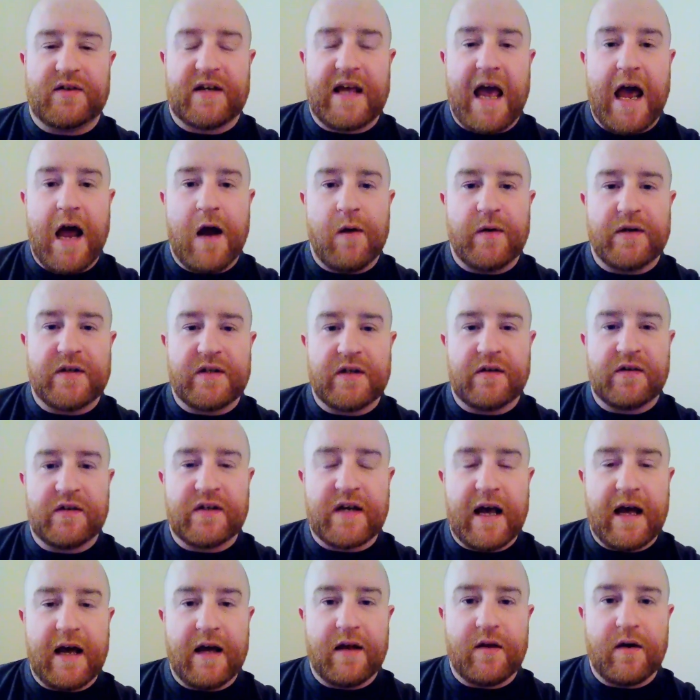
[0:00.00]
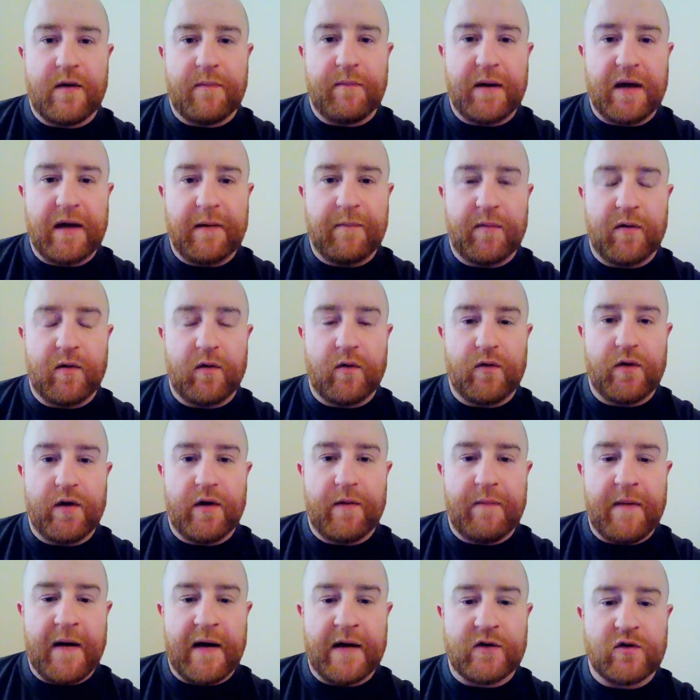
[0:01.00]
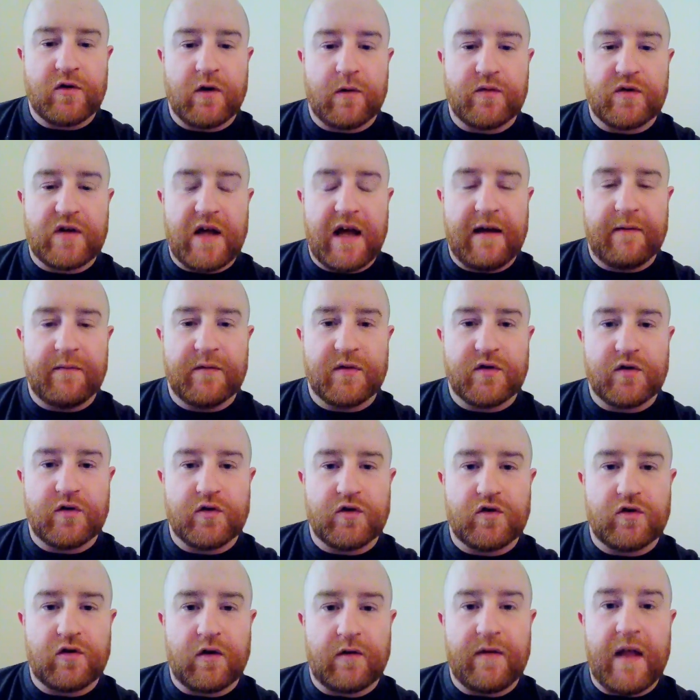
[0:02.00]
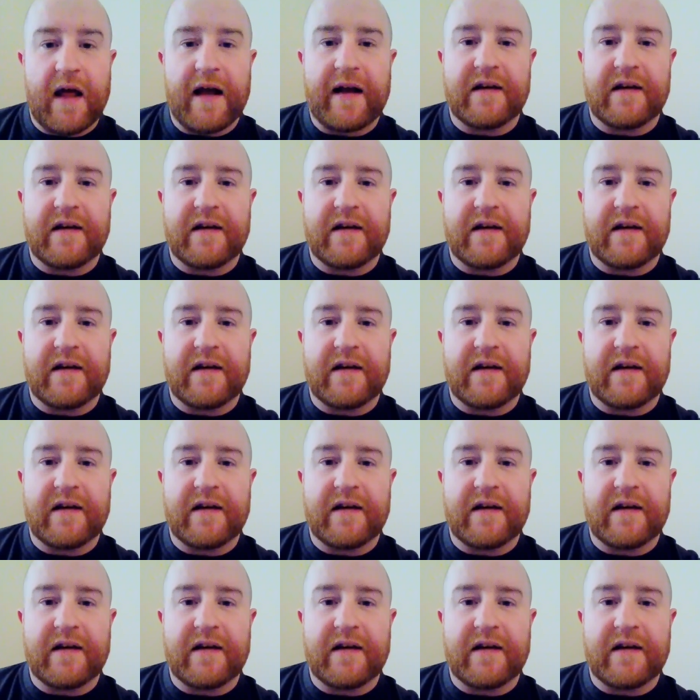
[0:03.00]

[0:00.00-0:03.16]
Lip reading: scary to say that people that might drop statements and stuff,